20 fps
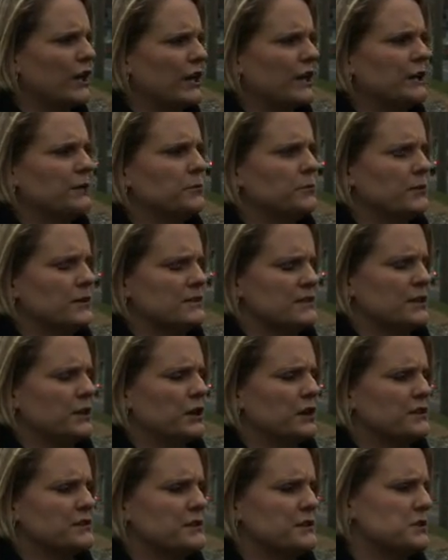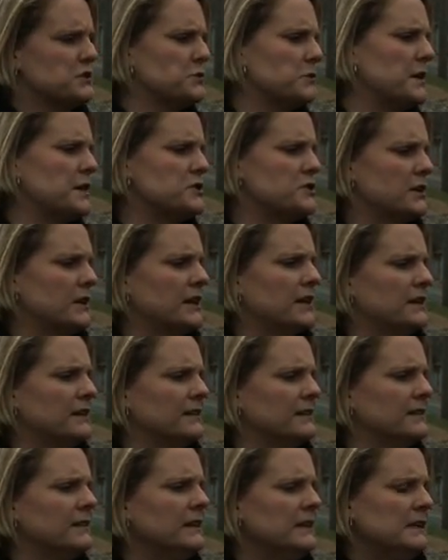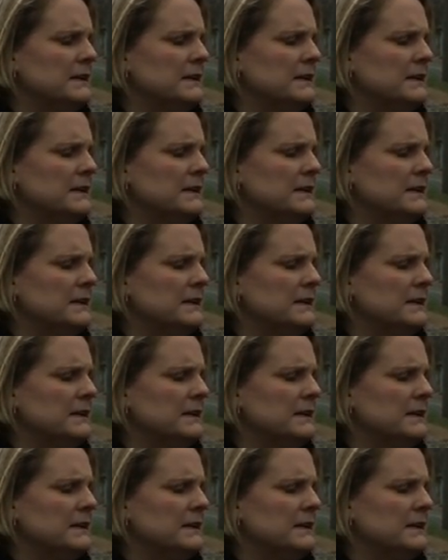It wasn't a good situation, and